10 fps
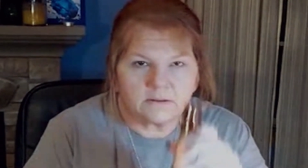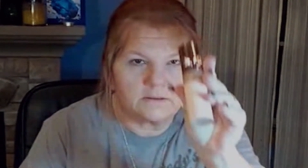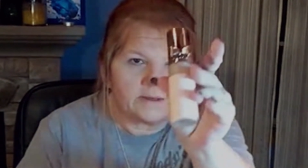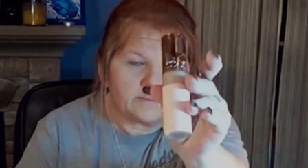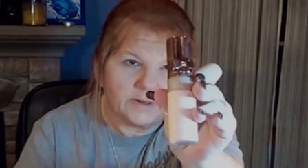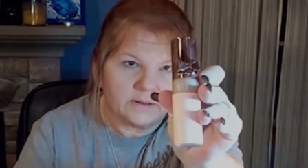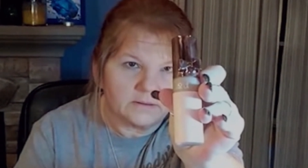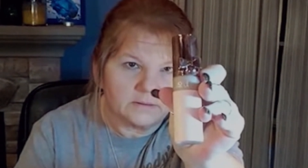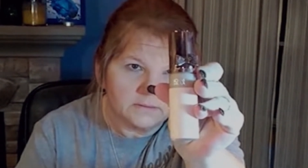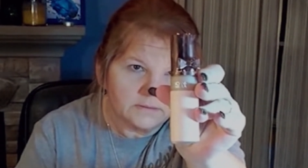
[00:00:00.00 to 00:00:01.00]
in that
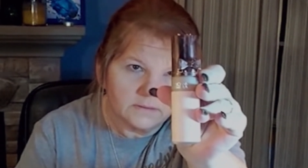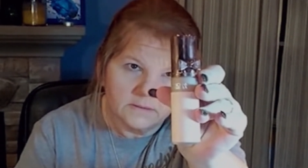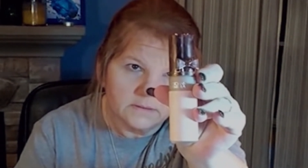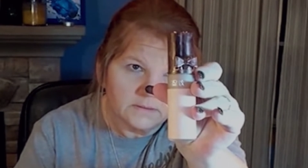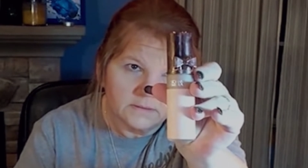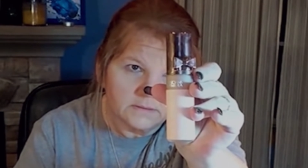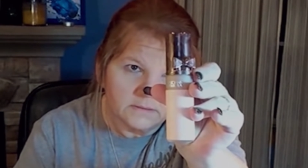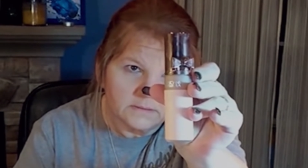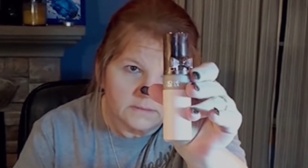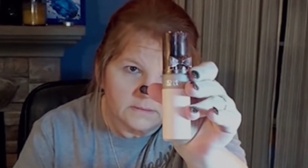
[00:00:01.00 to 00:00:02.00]
bottle.
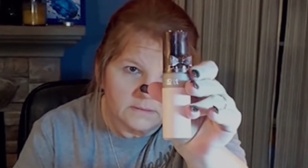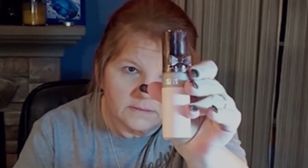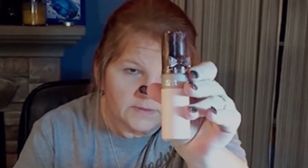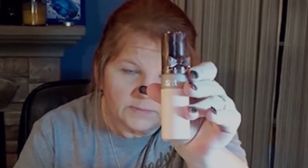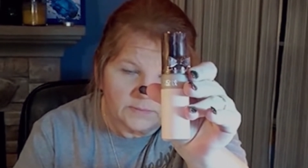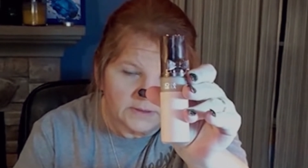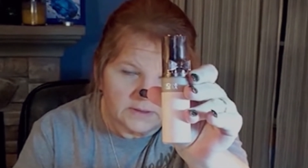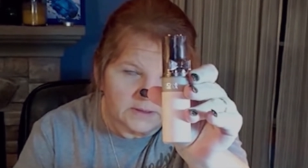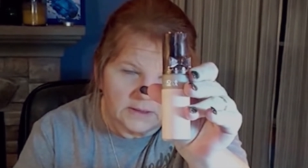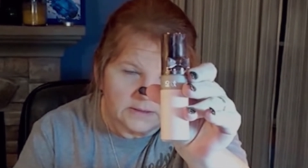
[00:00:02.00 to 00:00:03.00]
If they printed
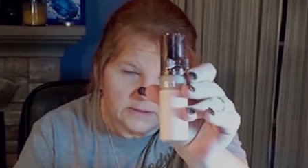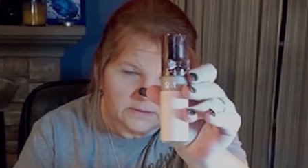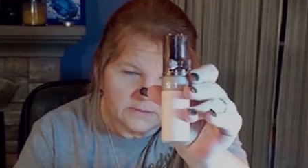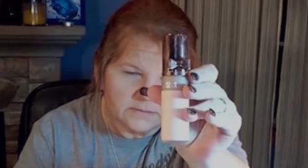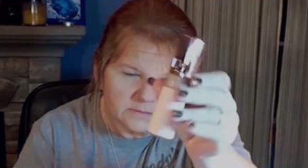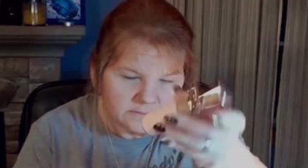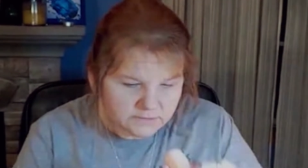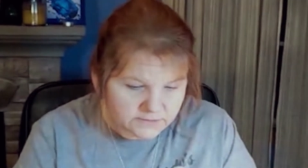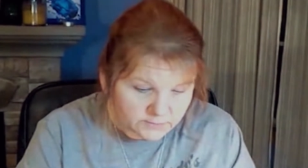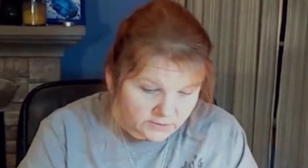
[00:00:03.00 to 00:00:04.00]
it any little
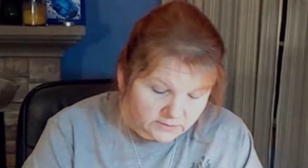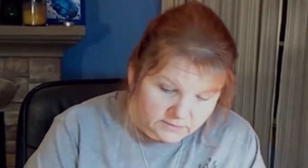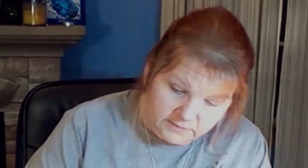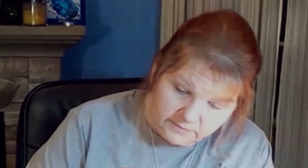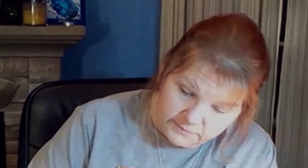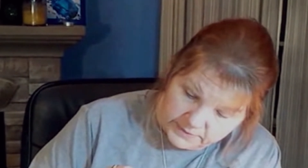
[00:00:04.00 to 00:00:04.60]
smaller, that would